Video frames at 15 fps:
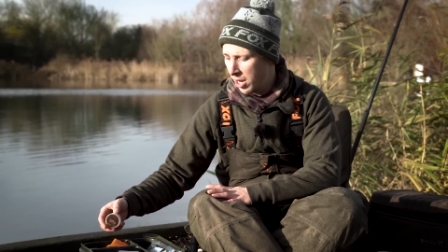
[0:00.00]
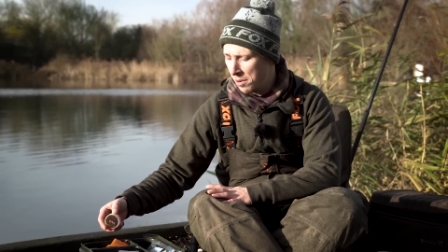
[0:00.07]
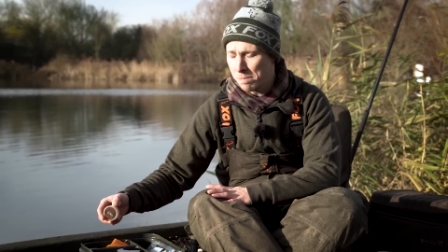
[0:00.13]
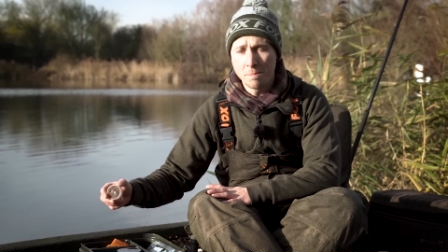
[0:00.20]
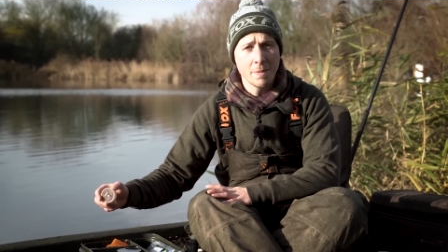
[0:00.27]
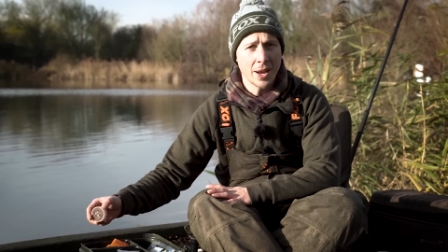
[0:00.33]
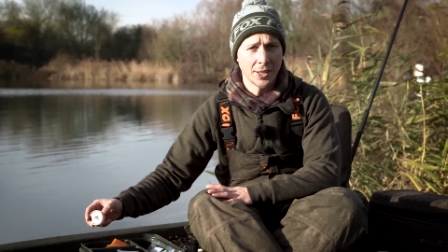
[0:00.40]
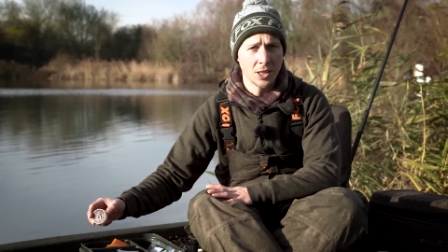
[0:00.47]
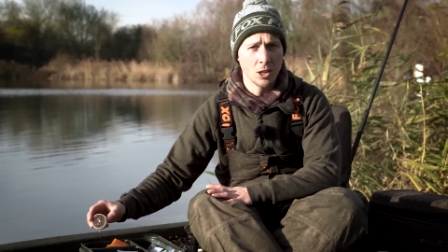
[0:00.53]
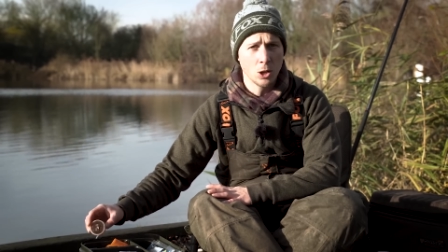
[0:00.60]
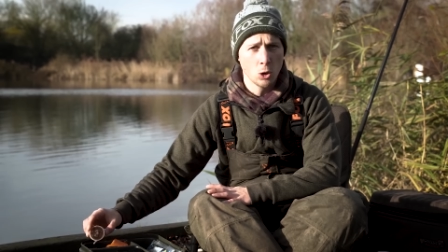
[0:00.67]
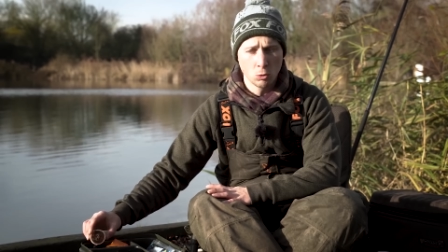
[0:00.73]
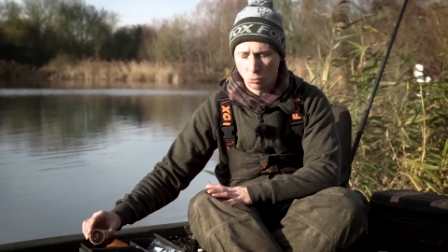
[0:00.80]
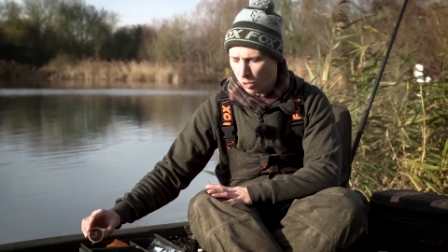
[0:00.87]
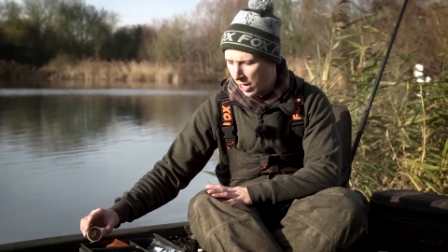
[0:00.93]
mega
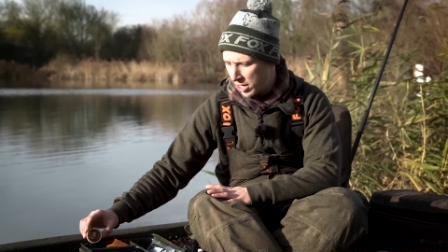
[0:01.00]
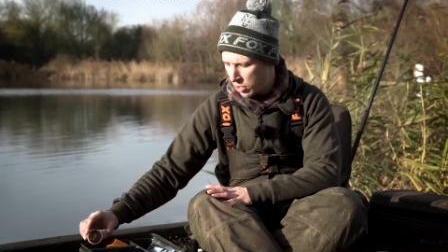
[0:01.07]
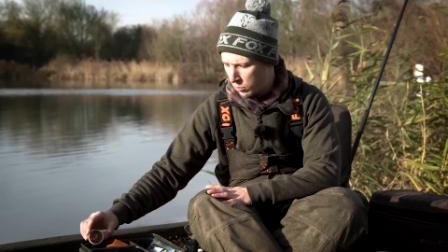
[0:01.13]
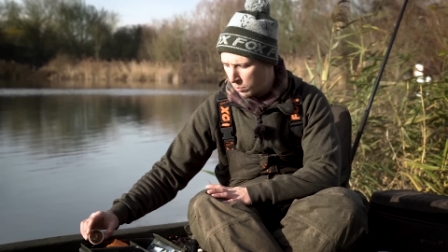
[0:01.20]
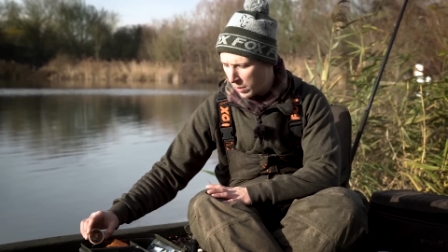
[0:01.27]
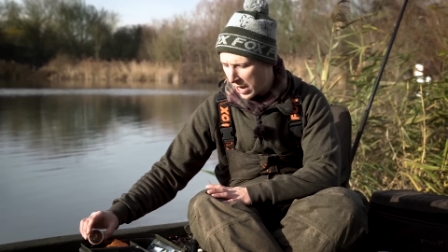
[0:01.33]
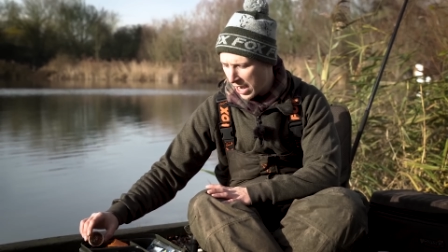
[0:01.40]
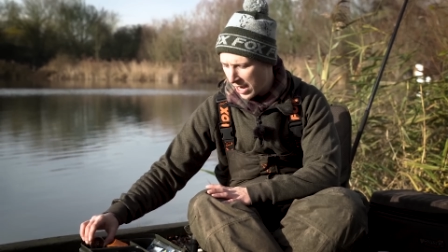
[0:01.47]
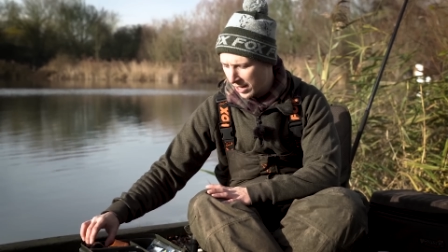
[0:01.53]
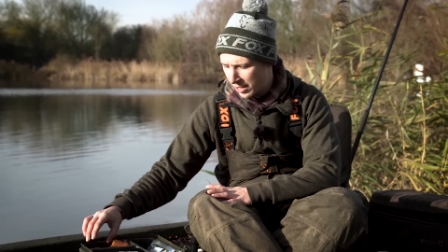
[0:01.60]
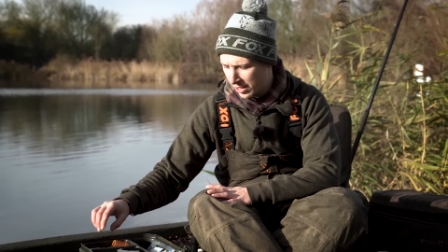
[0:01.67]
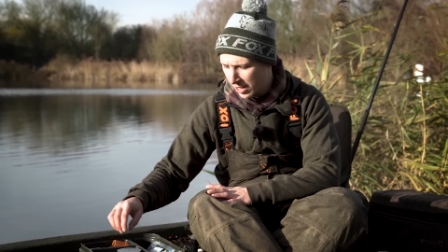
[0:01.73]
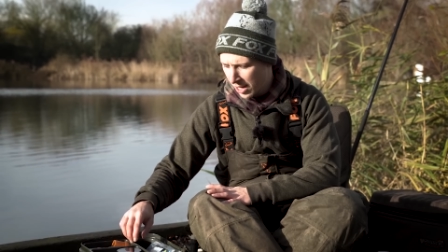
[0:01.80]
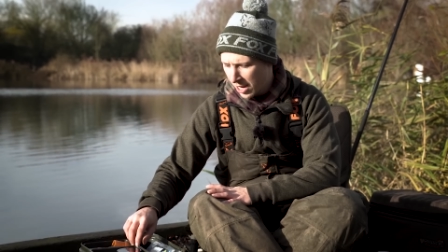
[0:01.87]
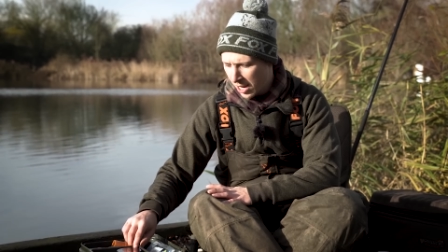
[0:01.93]
long range
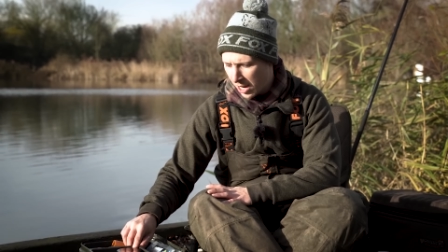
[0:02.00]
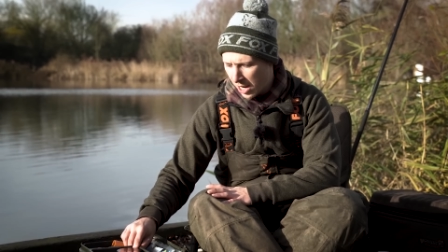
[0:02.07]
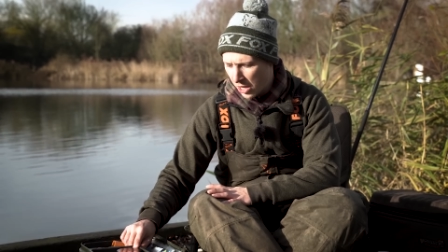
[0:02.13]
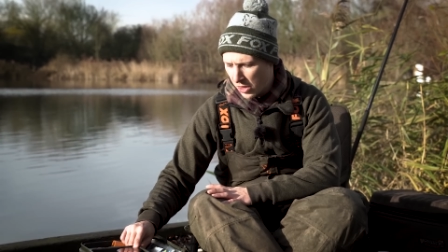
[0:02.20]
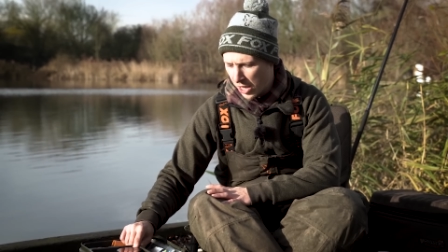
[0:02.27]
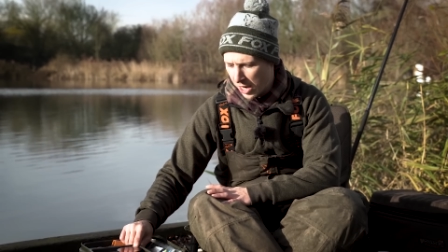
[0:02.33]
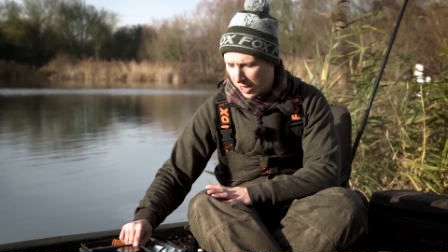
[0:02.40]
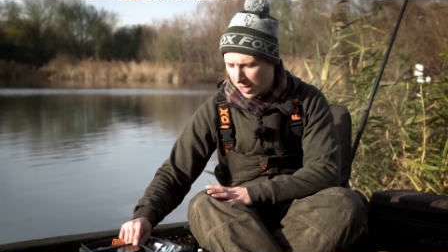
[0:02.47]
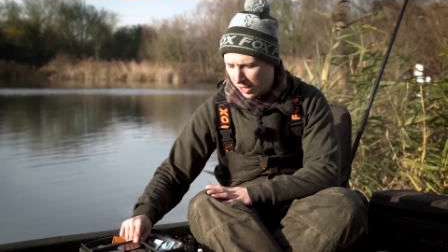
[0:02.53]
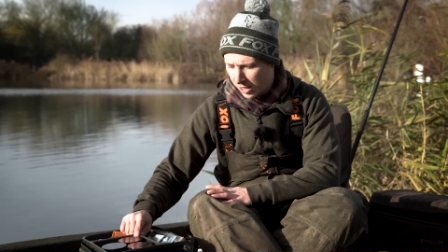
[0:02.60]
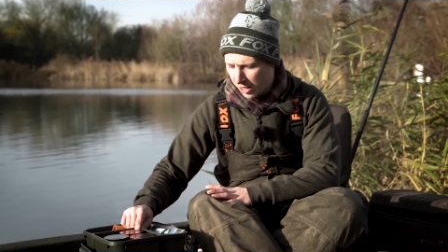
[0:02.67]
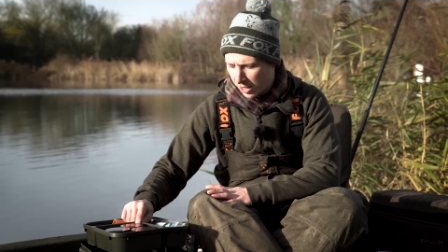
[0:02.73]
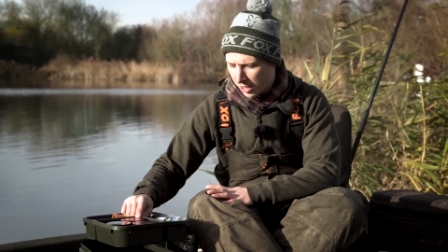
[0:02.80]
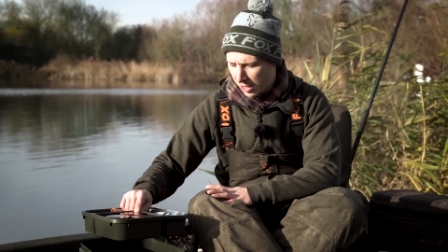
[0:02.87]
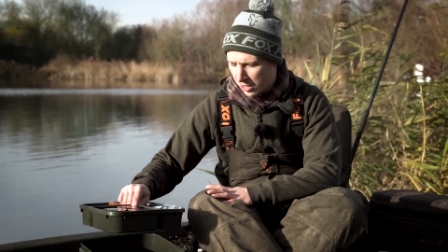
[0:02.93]
bags. And then
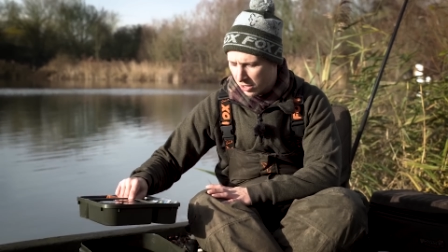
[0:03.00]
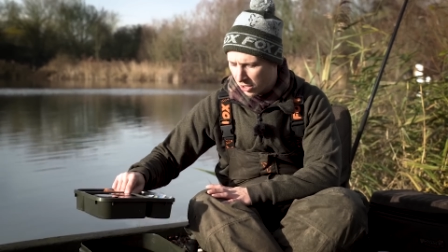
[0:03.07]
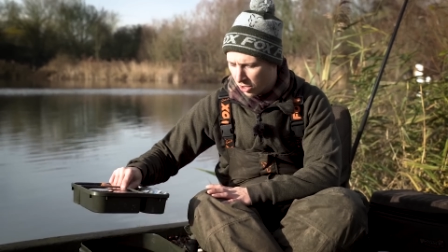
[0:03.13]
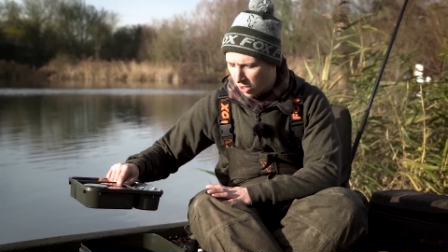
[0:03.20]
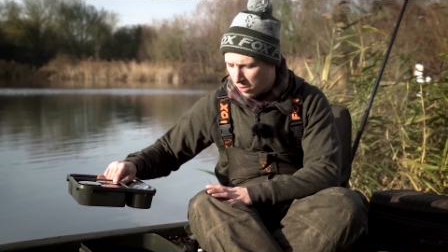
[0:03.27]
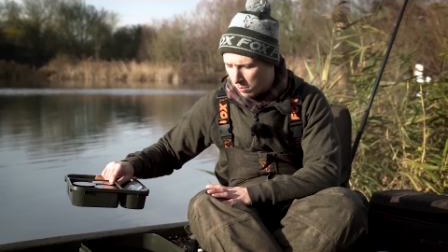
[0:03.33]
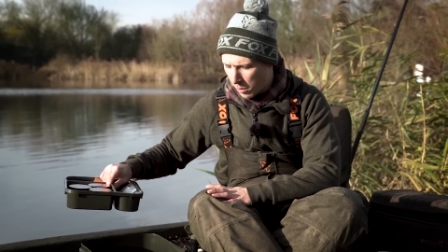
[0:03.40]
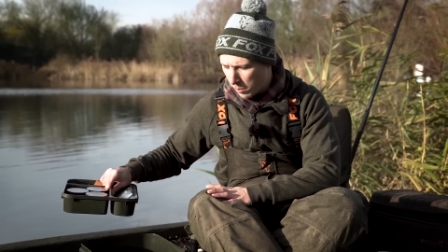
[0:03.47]
inside my